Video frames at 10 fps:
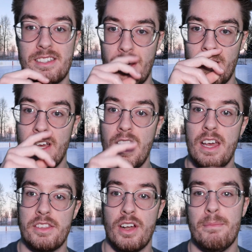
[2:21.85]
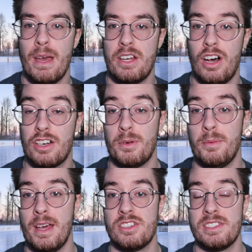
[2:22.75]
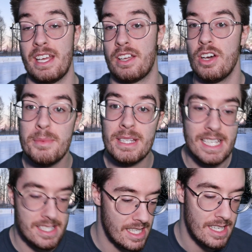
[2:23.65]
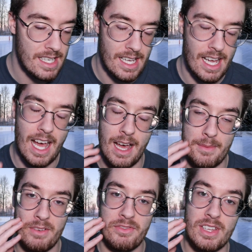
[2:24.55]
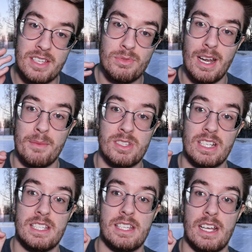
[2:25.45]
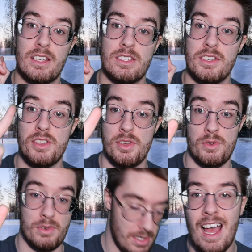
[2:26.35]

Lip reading: So there are many honorable mentions that could have been listed, but for this one, I'm just gonna stick to 2.